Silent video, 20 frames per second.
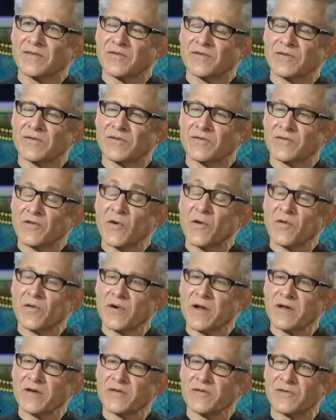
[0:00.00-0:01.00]
solar
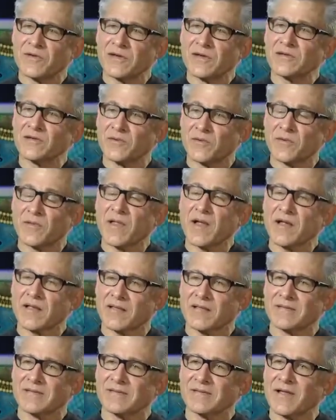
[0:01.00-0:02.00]
energy into
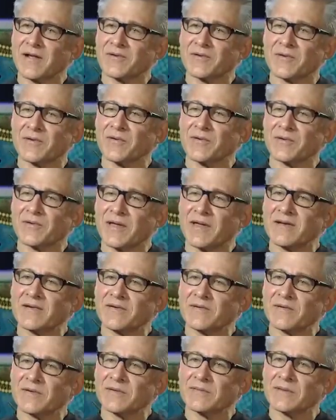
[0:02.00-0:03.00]
electrical
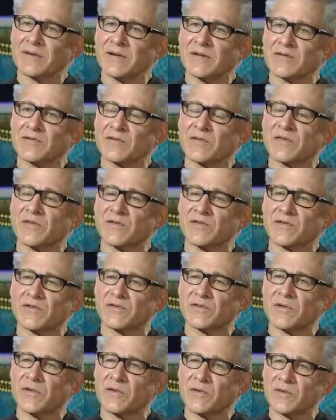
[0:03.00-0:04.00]
energy, right? So this is
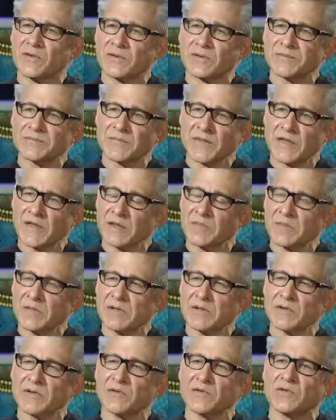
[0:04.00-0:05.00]
they can be
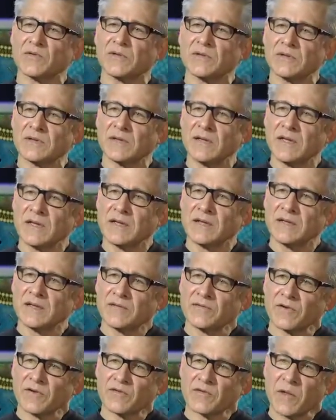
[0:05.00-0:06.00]
used in,
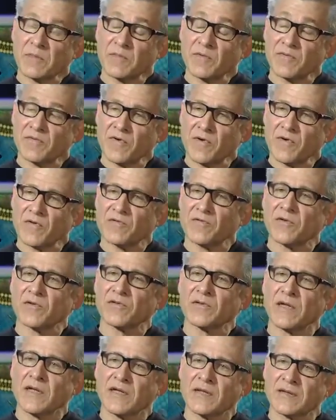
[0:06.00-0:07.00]
for example,
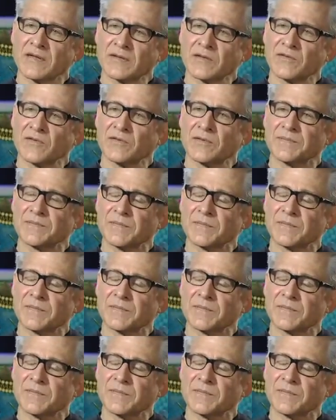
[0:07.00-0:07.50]
photovoltaics.